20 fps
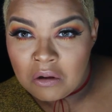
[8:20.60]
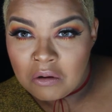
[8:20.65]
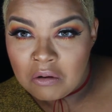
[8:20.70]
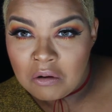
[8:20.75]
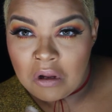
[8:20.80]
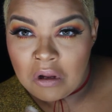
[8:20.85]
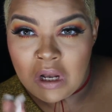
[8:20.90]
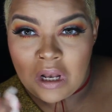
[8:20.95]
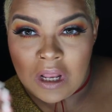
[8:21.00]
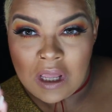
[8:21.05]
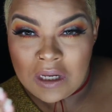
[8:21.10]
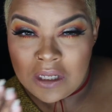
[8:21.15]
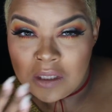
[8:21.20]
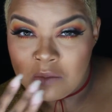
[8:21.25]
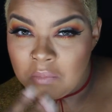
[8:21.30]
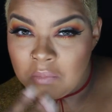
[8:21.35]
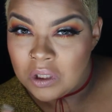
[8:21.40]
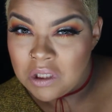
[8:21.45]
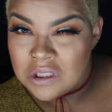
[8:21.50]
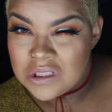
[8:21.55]
Girl,
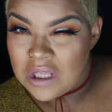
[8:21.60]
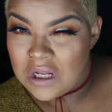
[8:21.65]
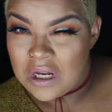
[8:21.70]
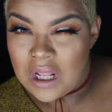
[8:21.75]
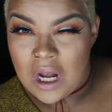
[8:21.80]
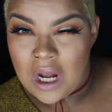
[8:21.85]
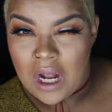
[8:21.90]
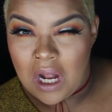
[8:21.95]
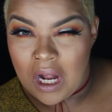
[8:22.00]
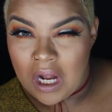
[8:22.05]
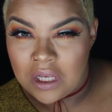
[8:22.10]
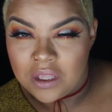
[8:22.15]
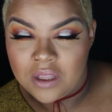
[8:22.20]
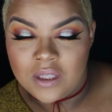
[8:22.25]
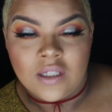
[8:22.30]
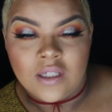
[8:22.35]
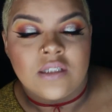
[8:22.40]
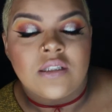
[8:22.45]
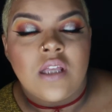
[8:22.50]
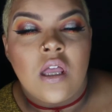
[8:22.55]
lighting blurs out a lot of
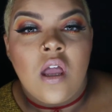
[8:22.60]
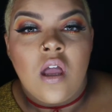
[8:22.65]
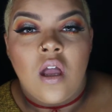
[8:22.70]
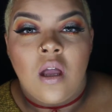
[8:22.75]
things.